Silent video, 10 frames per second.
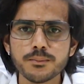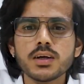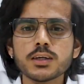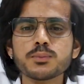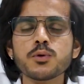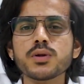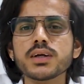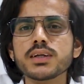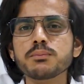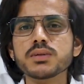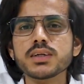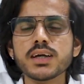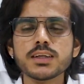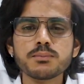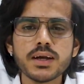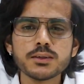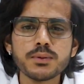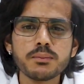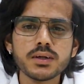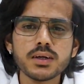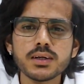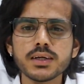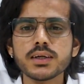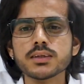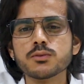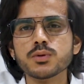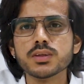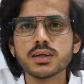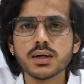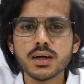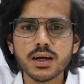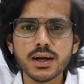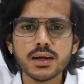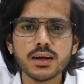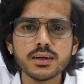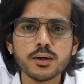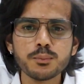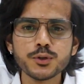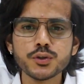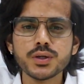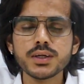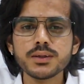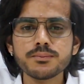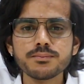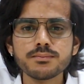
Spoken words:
Exploring TeamCity as my experimental day task was a great learning opportunity,